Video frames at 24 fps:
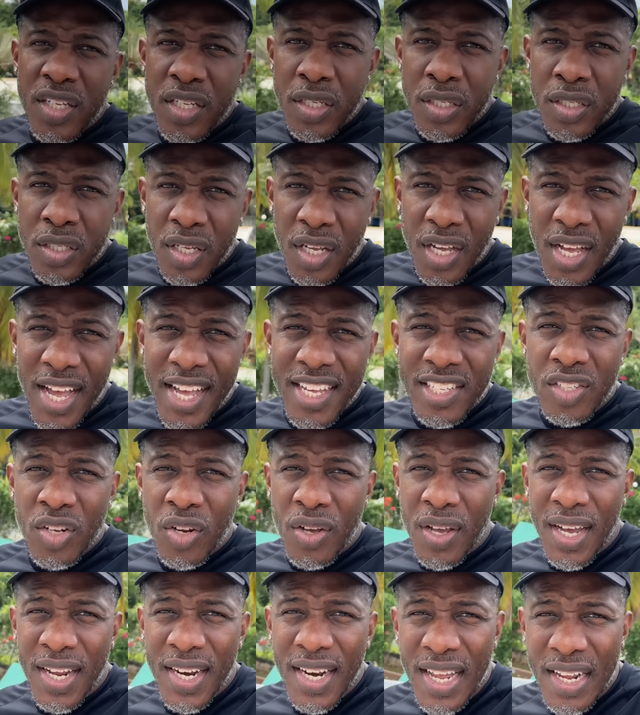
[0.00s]
So guys,
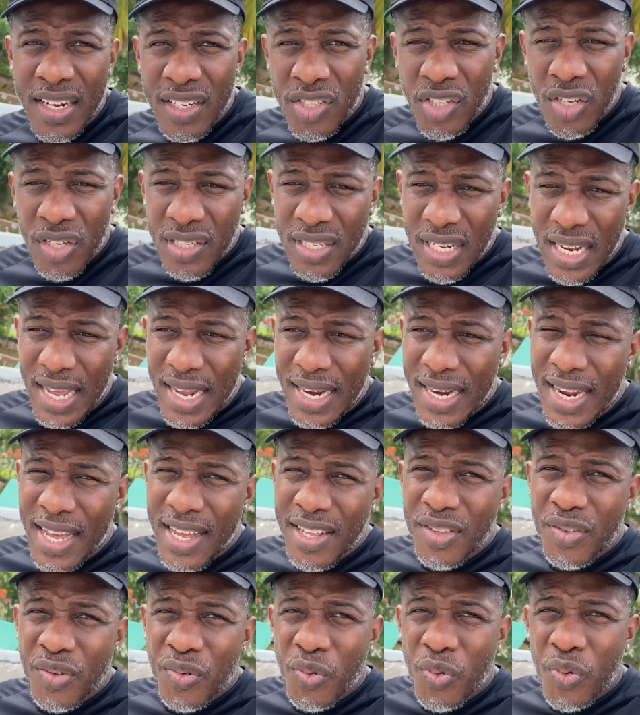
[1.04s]
look at that. Just like
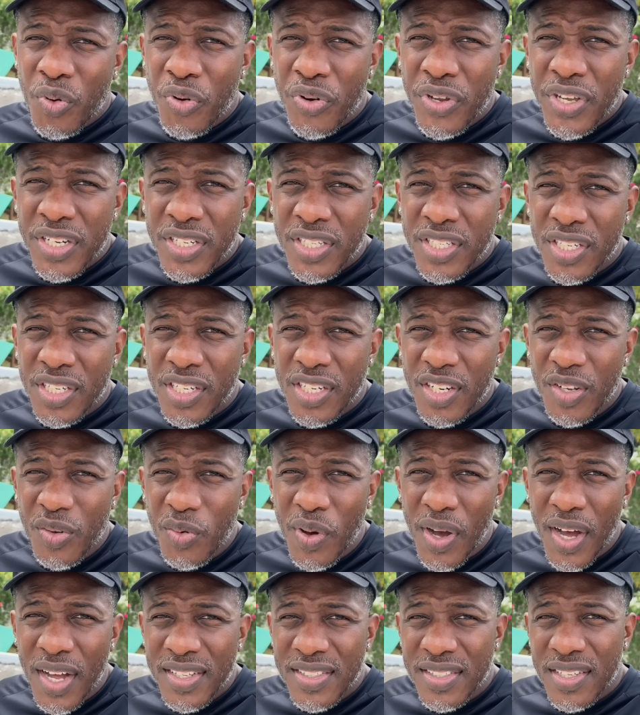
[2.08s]
that, we're
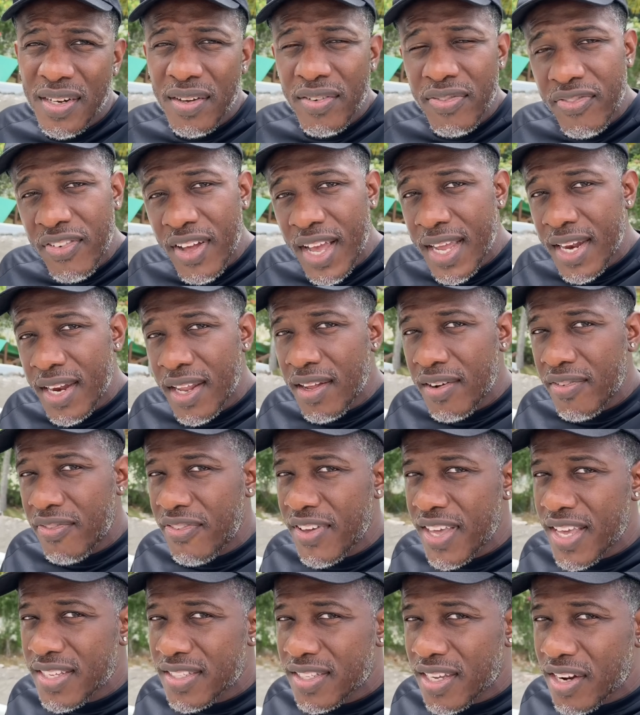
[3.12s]
on to the final
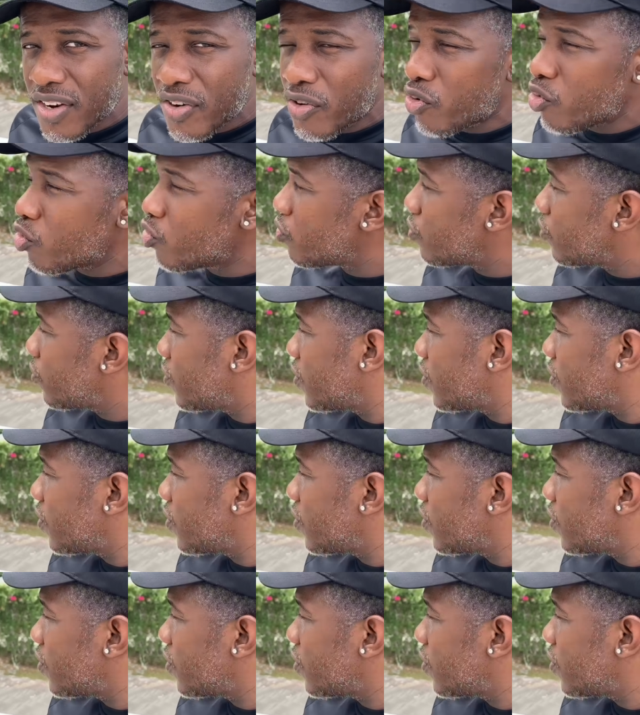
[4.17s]
phase of the roof.